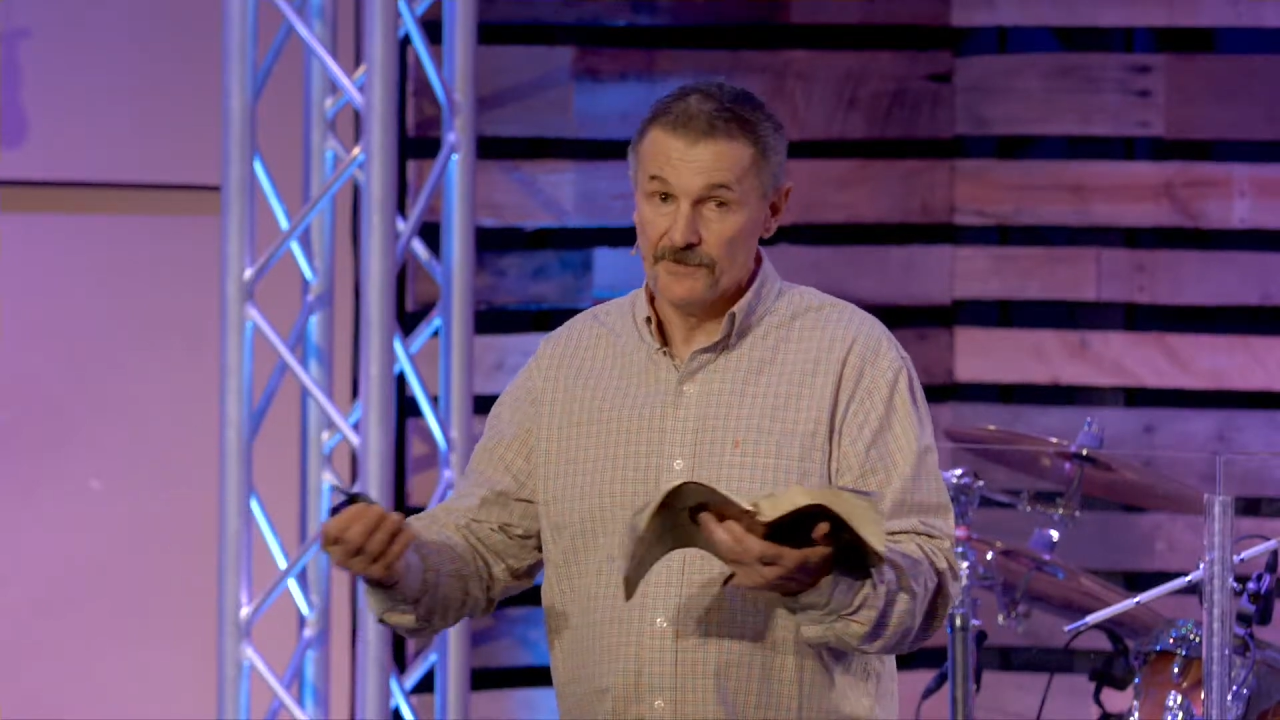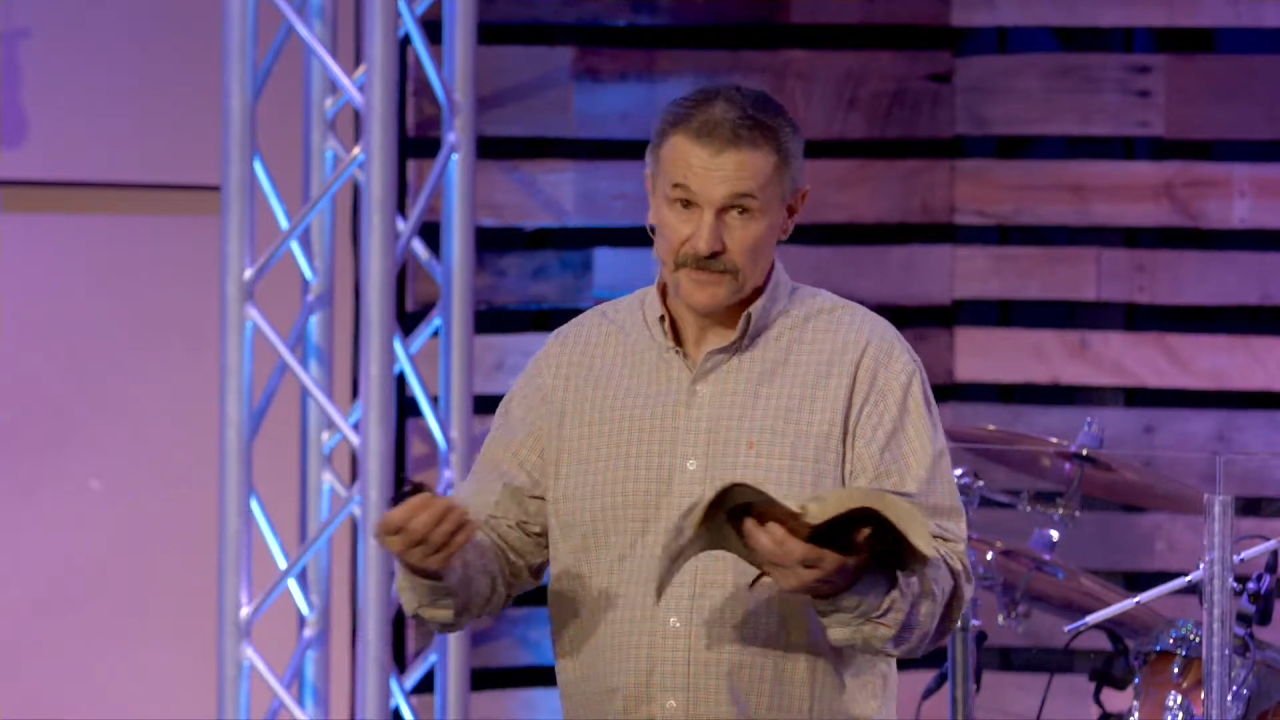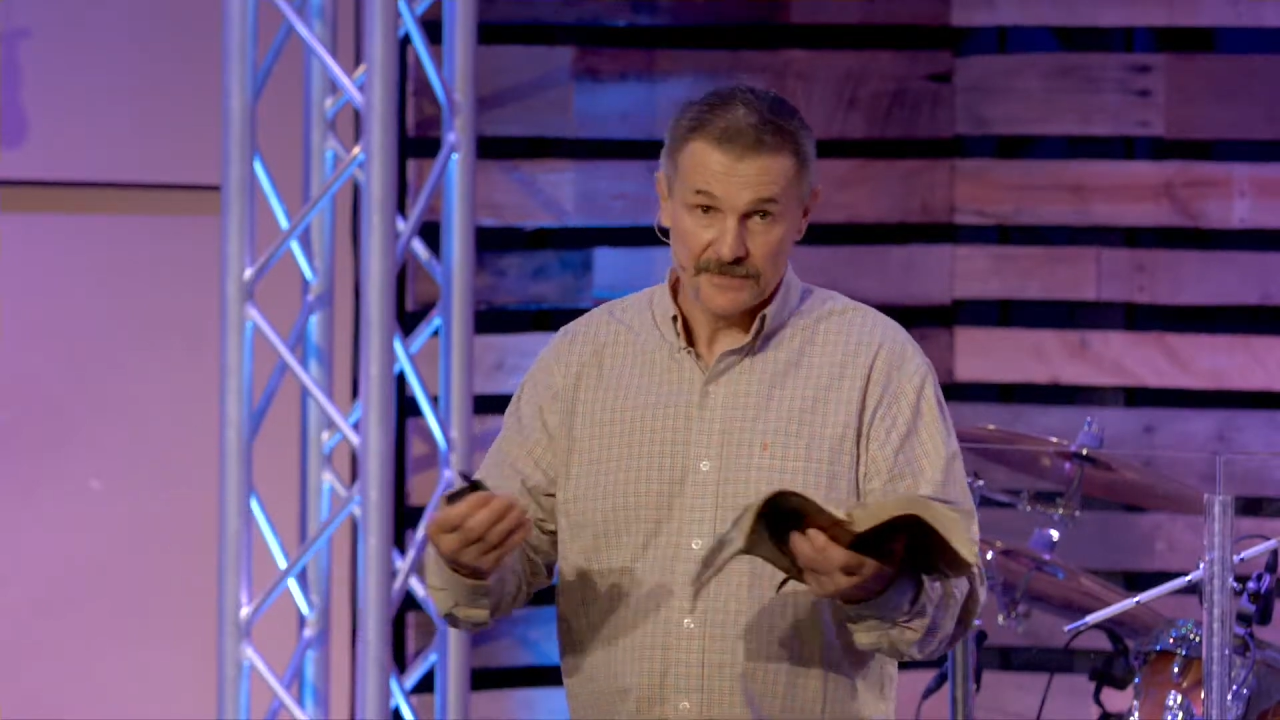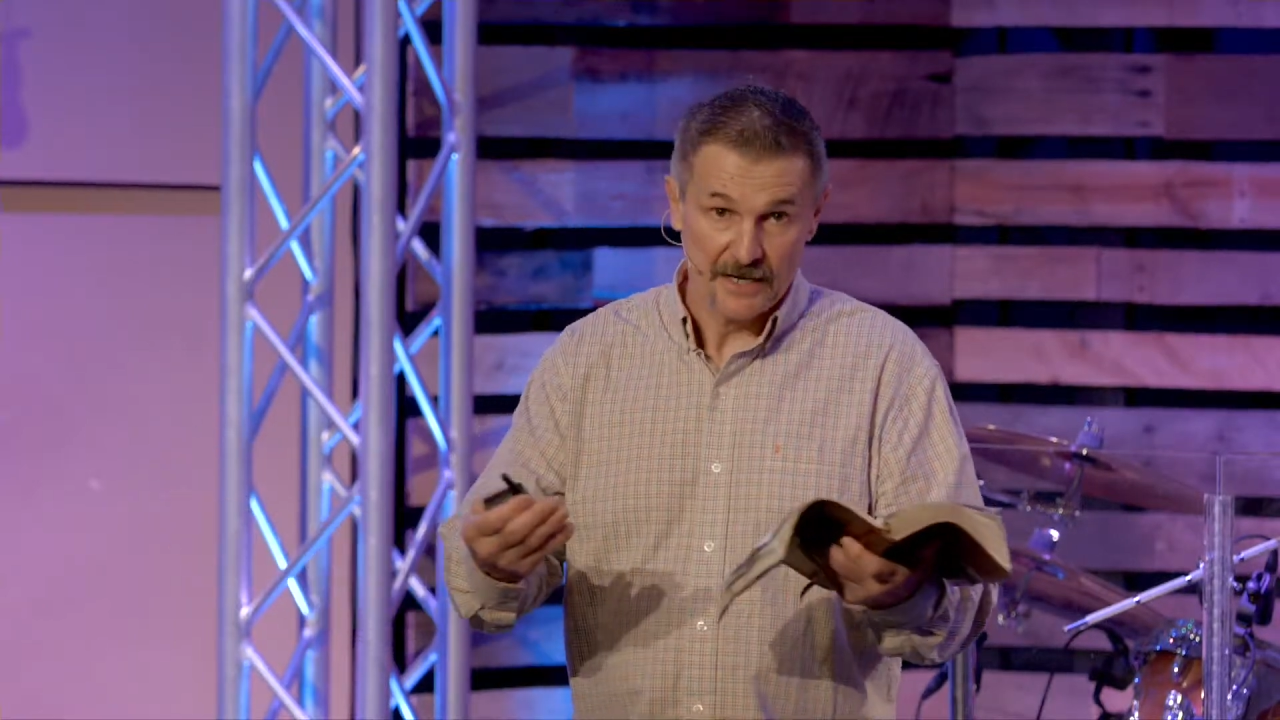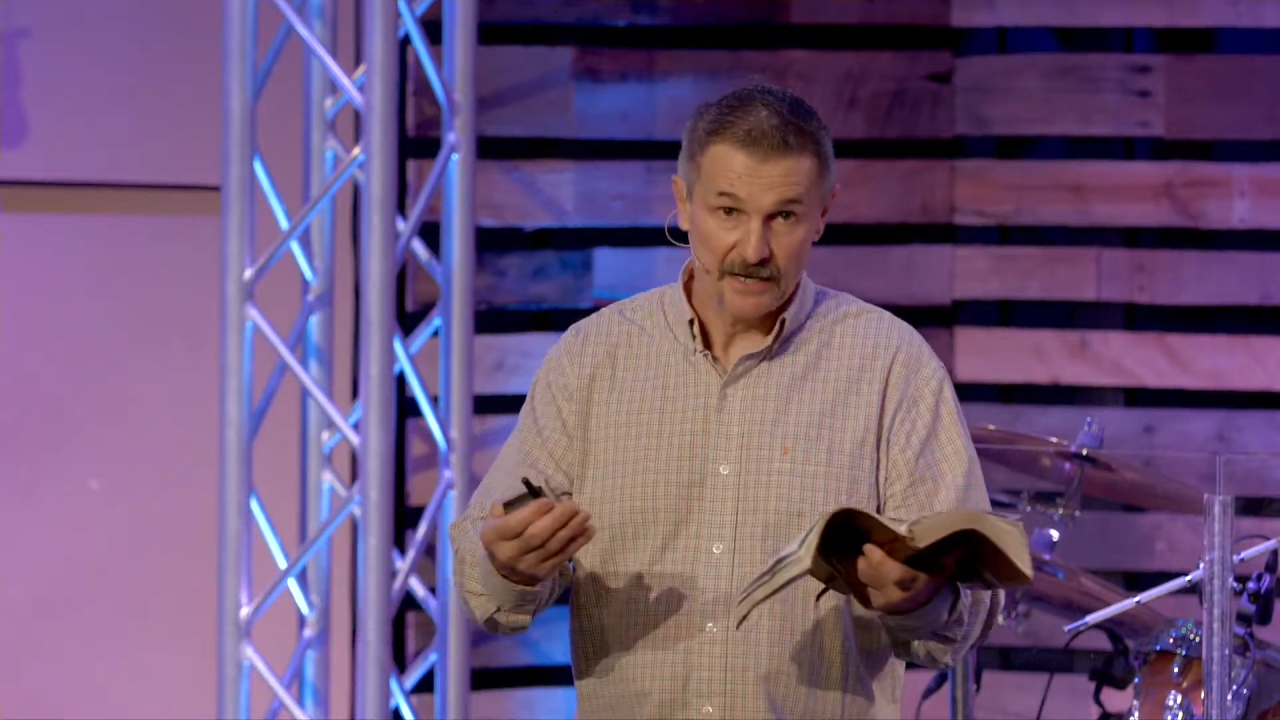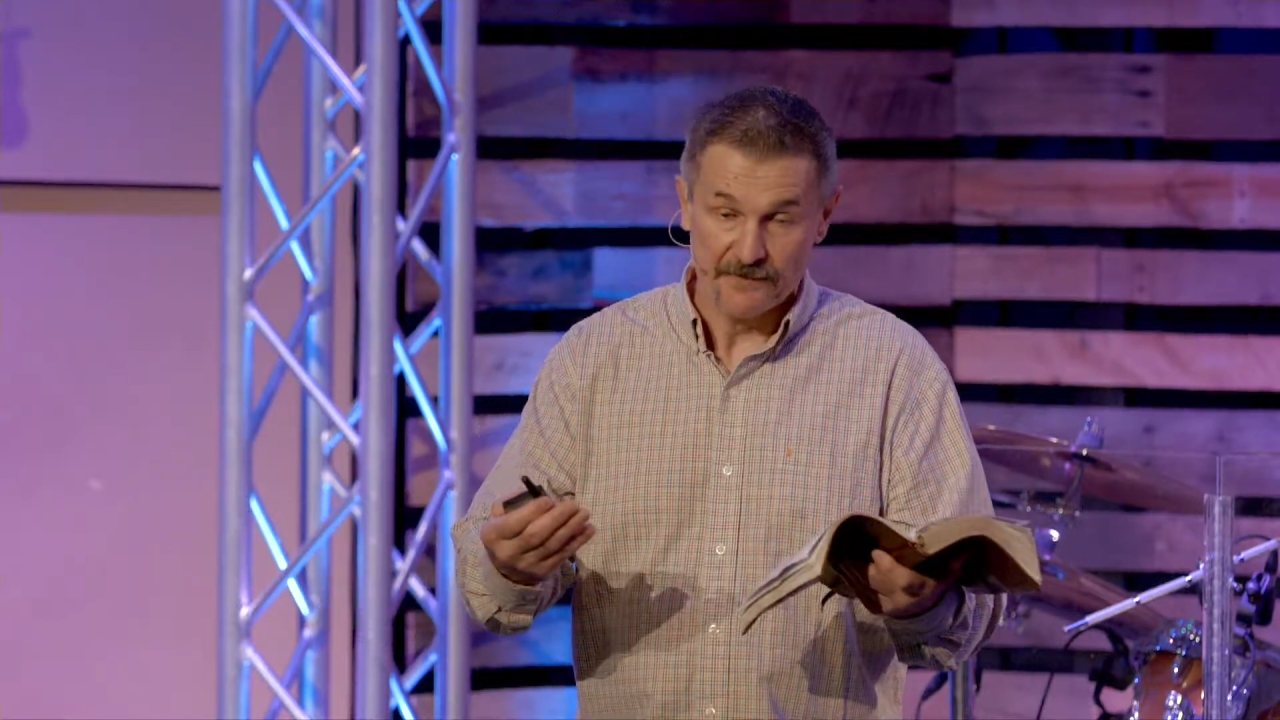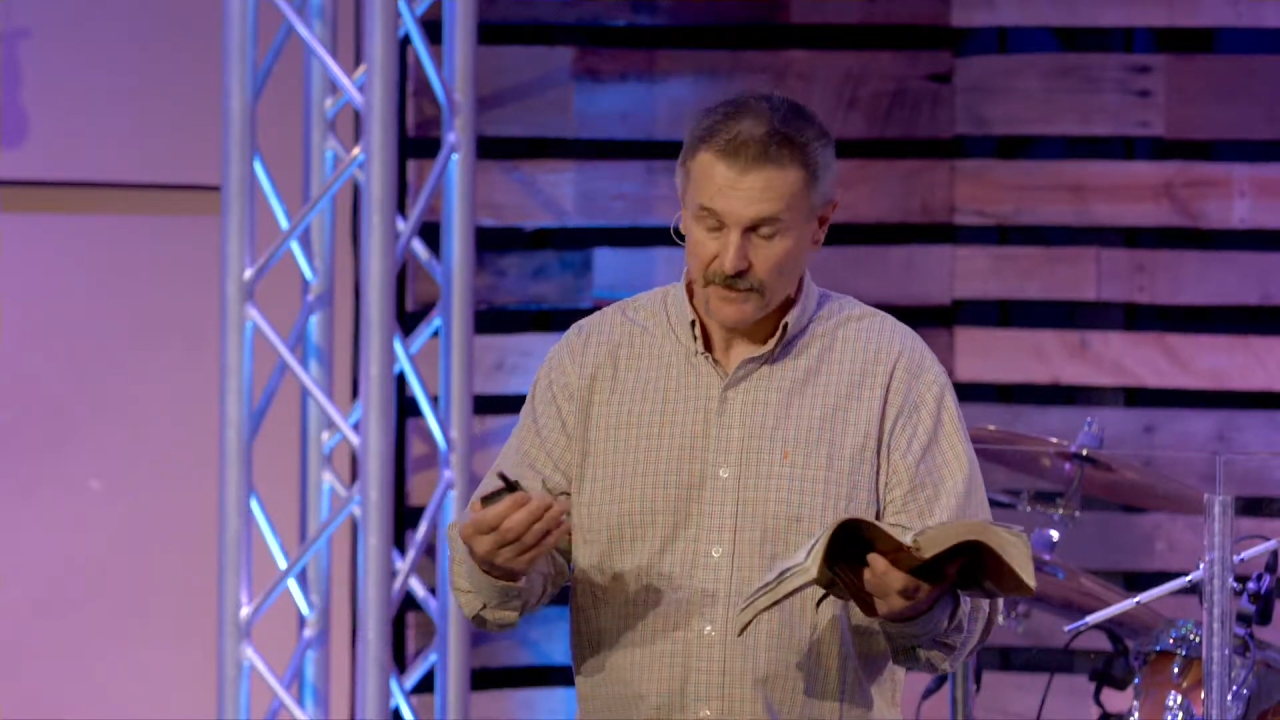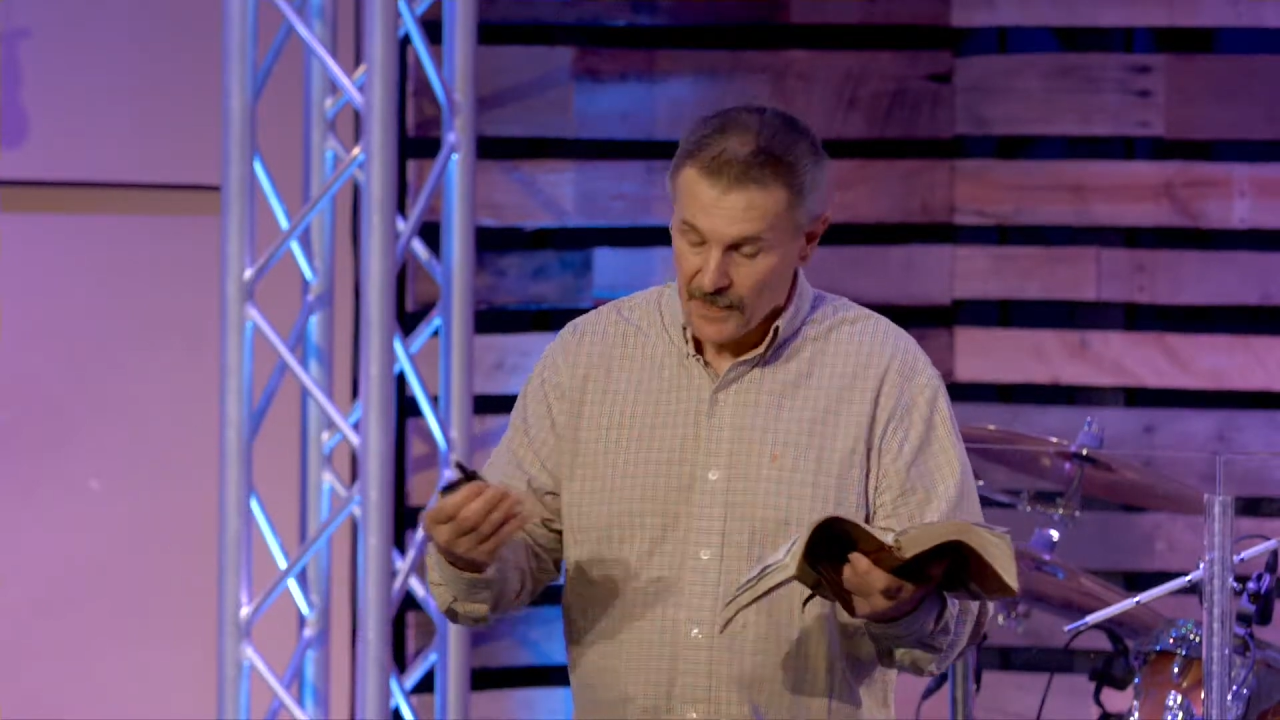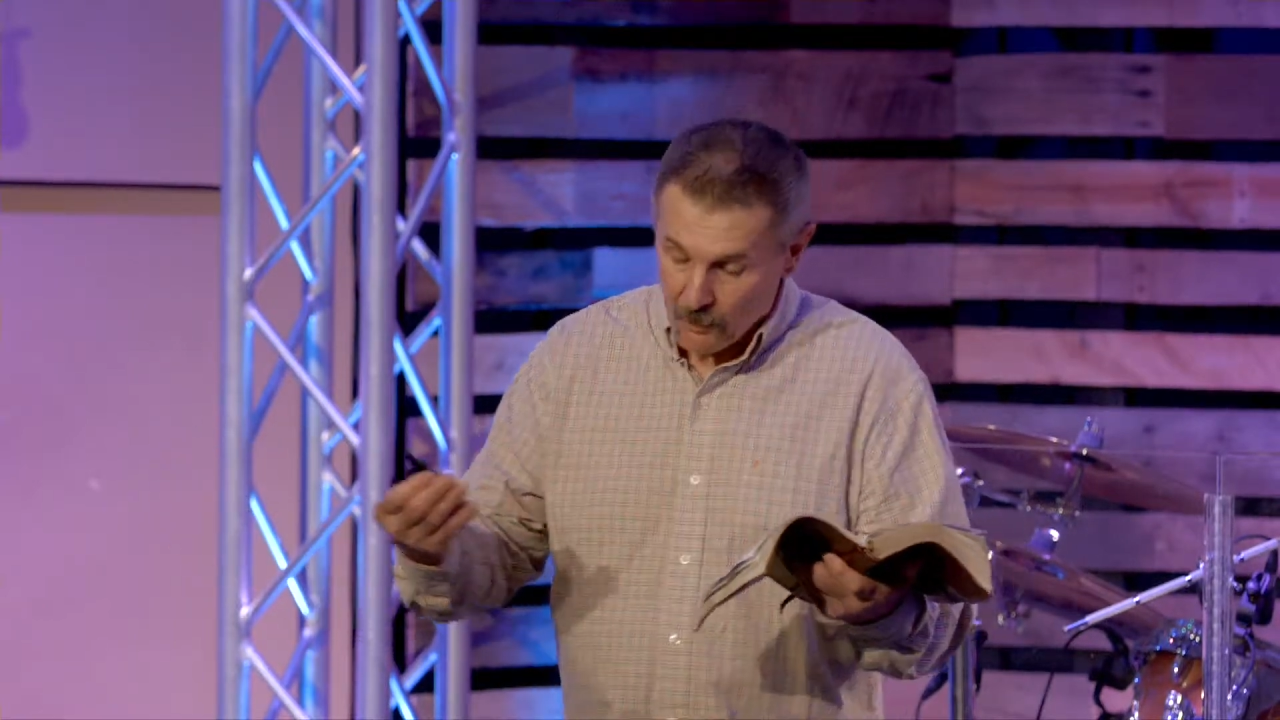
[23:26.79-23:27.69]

this is not of God.